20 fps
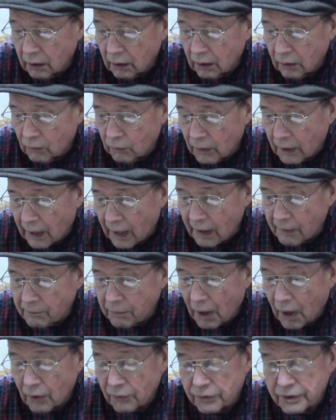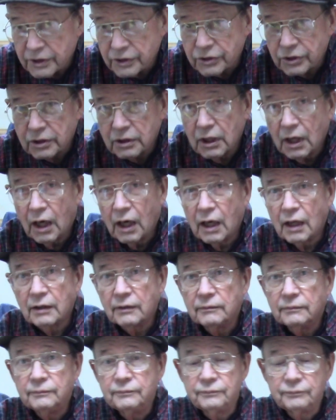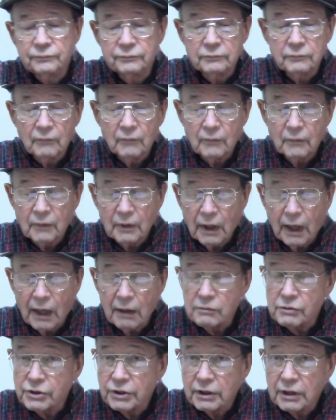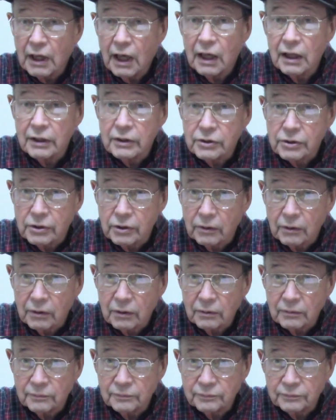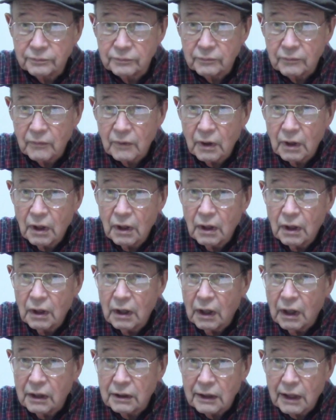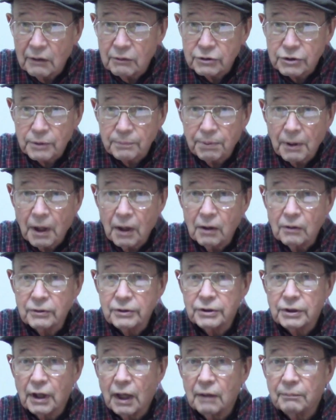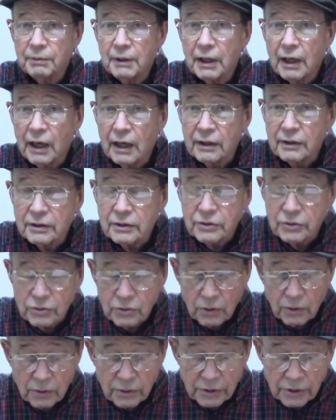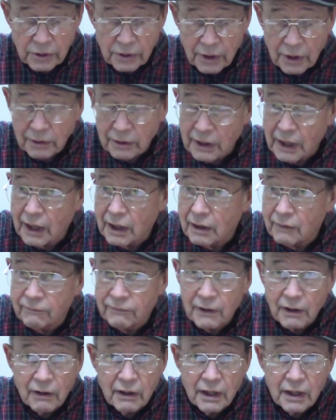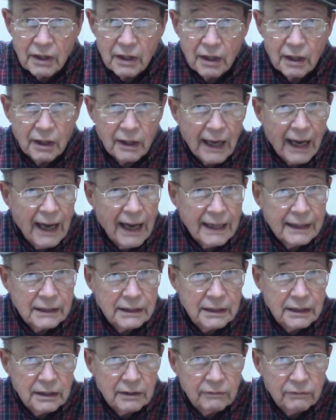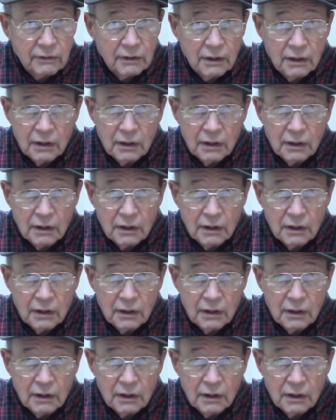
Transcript: When I bought this gun, I was a college student. And there was a pawn shop in Athens, Georgia that had a very active